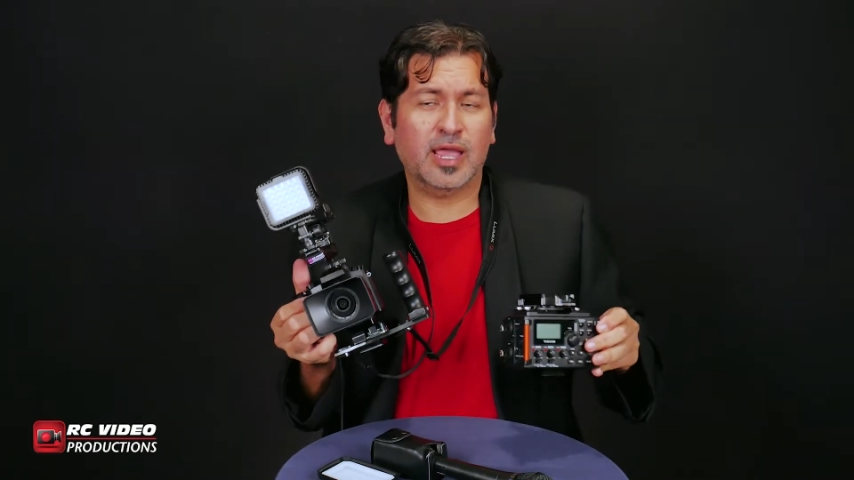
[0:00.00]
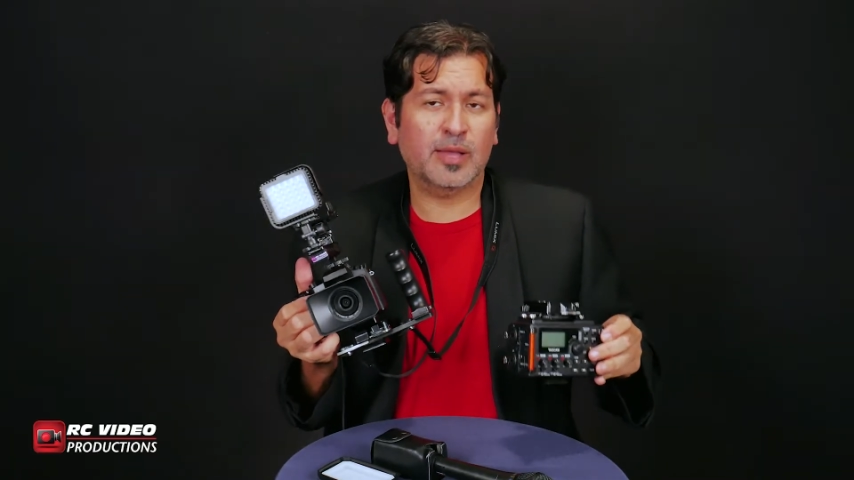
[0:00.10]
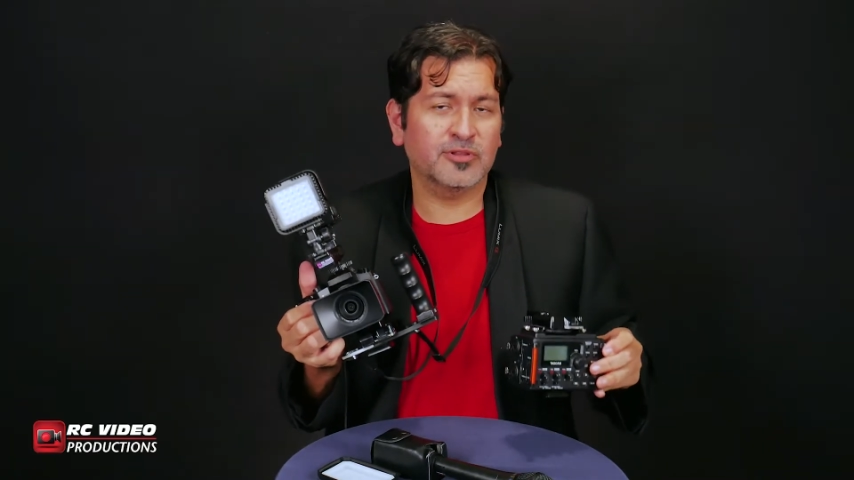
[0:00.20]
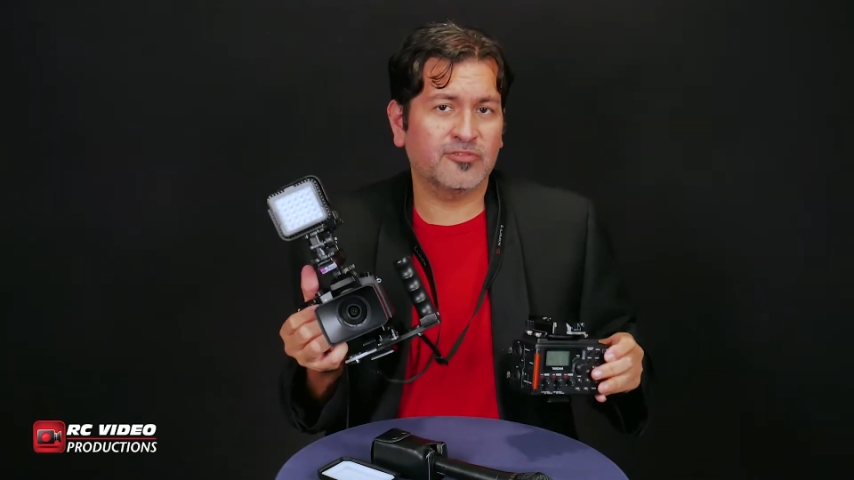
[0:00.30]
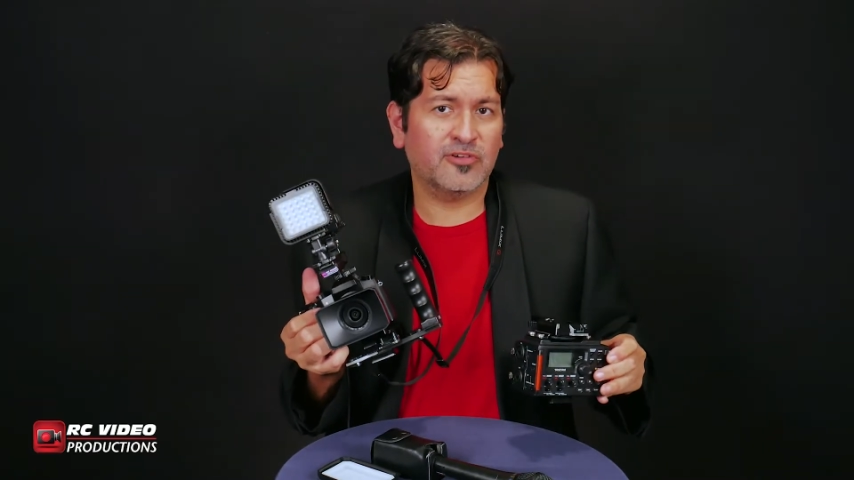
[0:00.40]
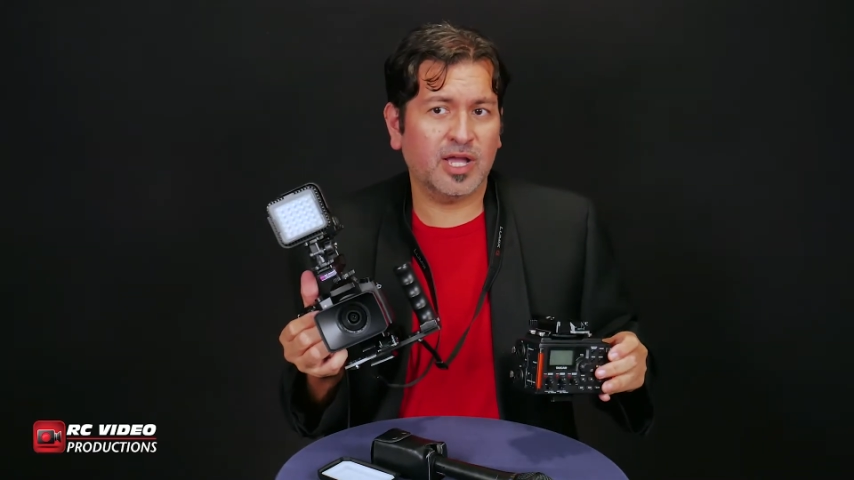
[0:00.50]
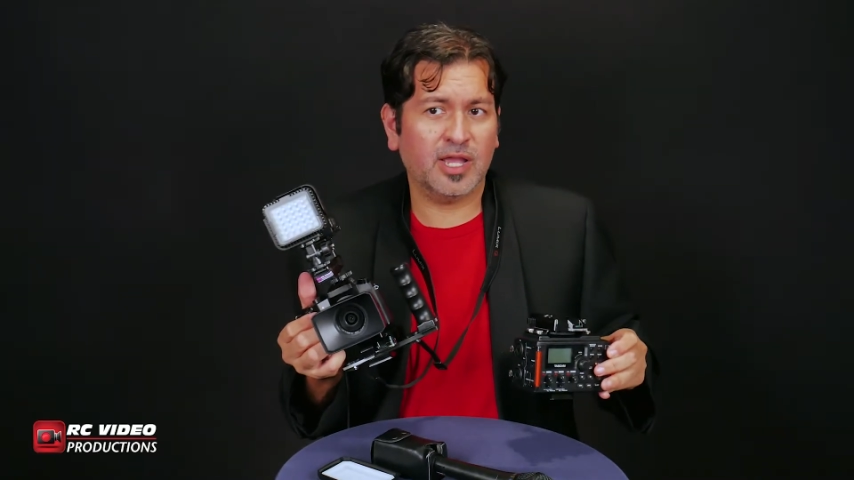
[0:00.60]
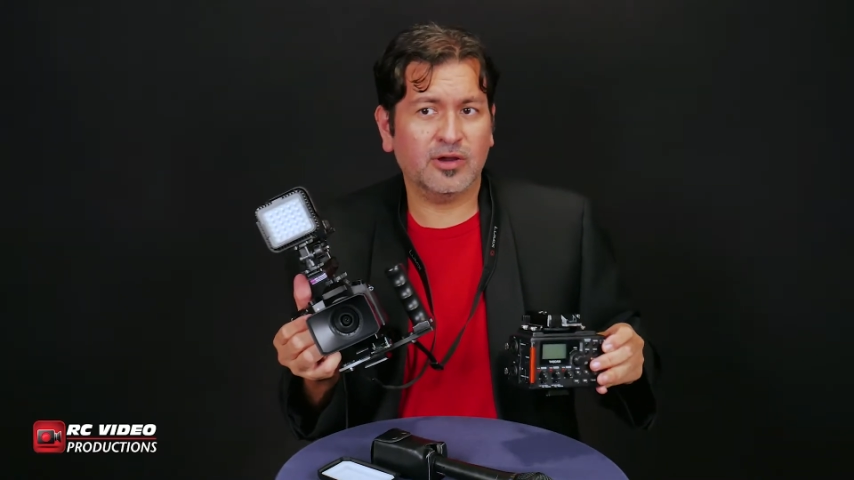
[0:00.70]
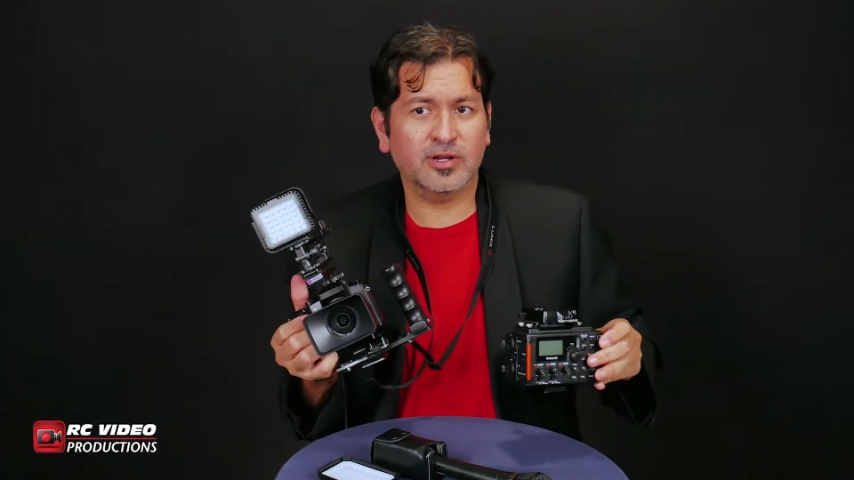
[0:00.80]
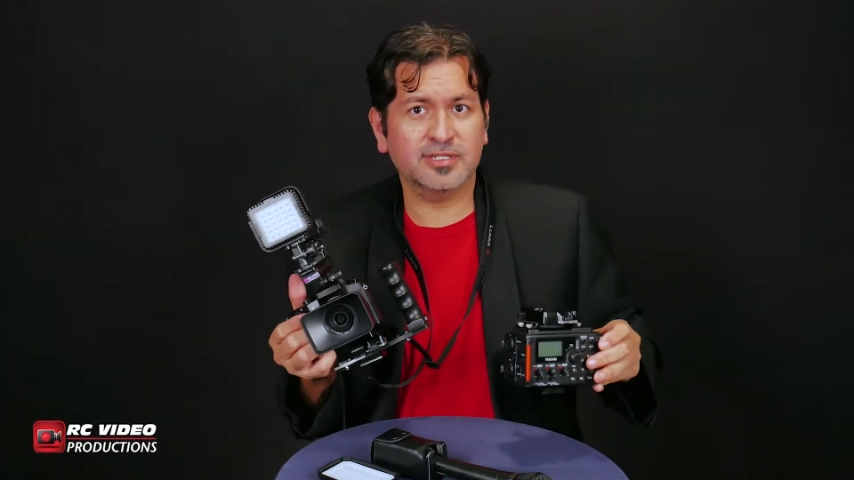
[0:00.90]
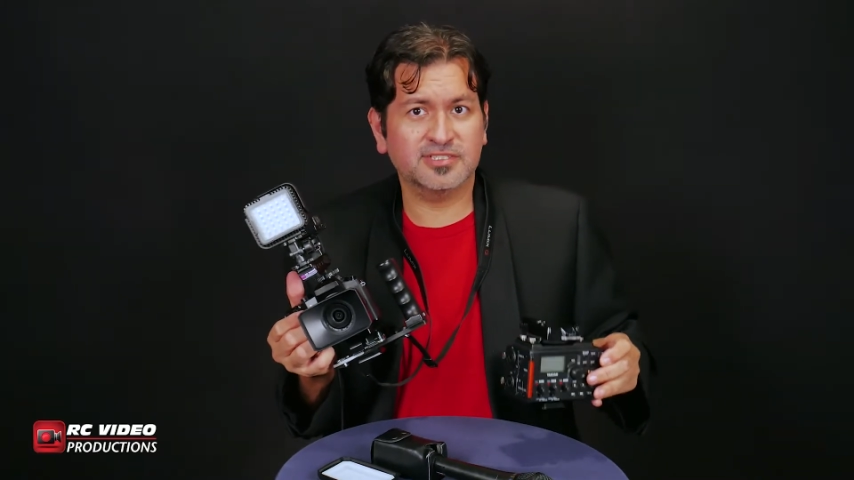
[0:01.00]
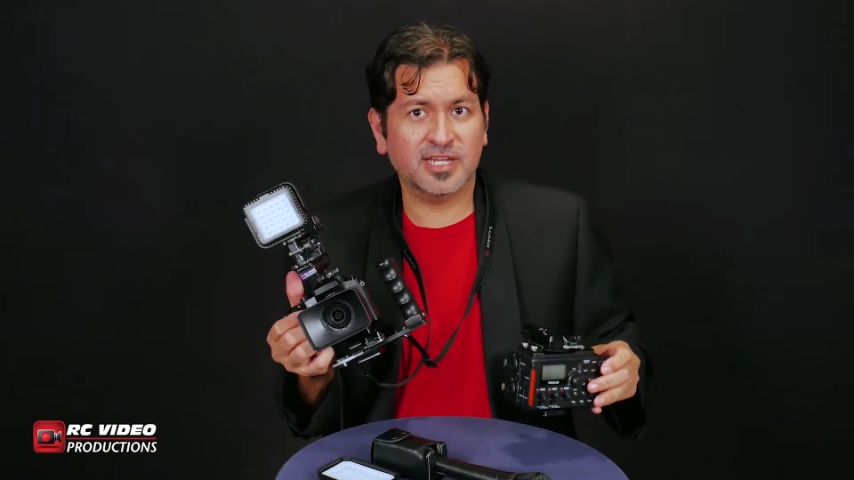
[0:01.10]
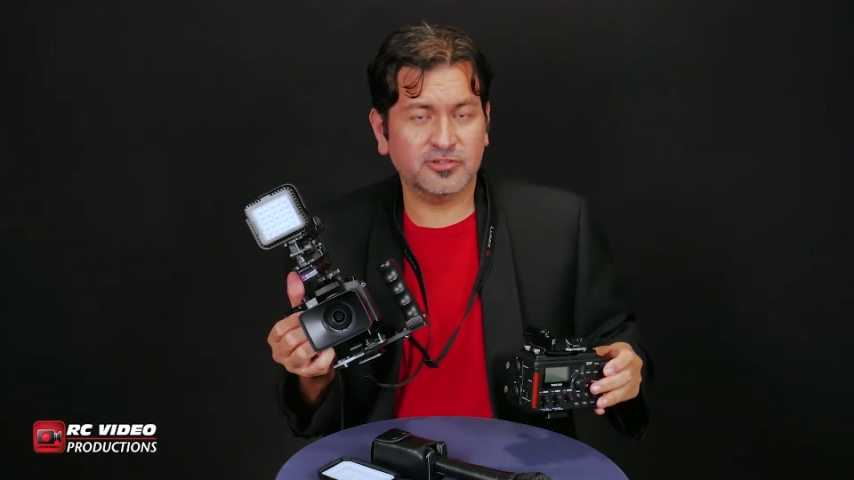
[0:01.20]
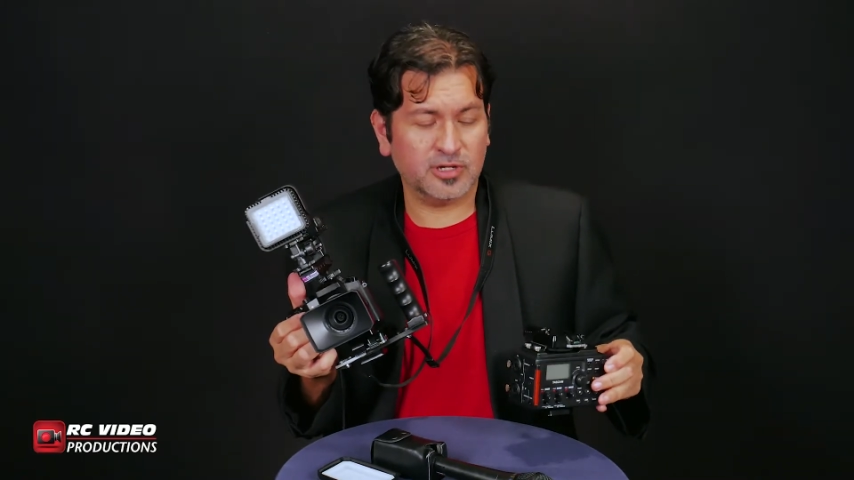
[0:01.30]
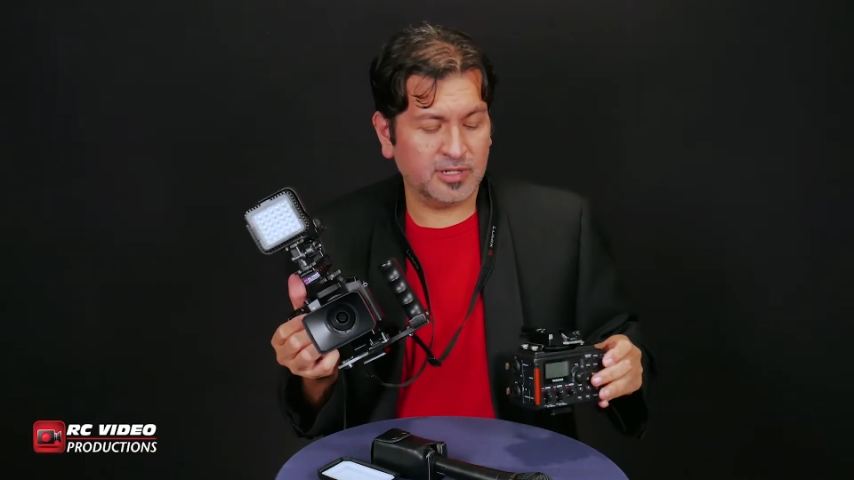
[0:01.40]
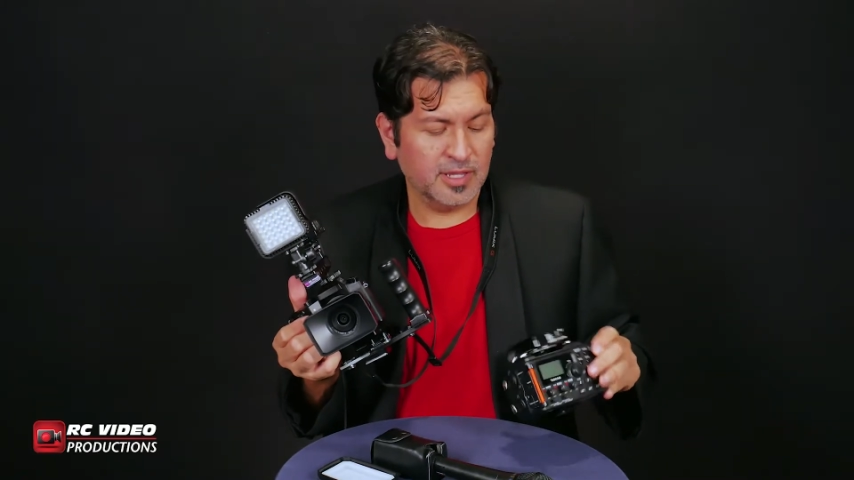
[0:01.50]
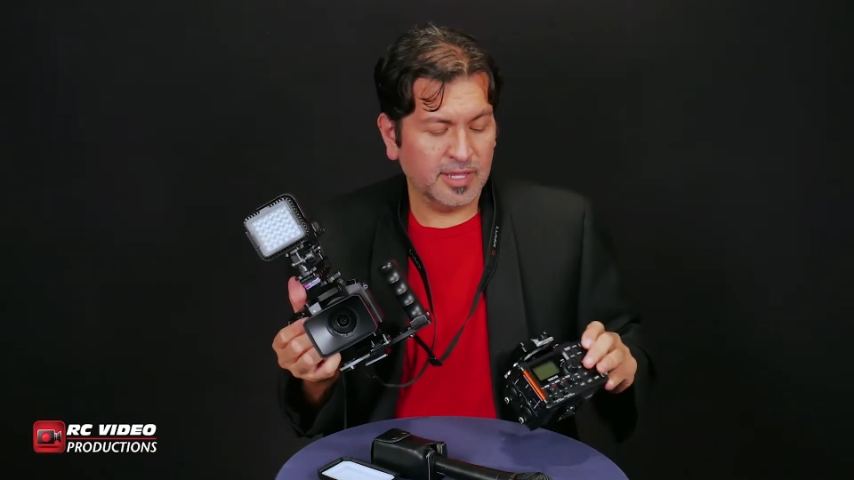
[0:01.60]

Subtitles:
amplifier, etc.,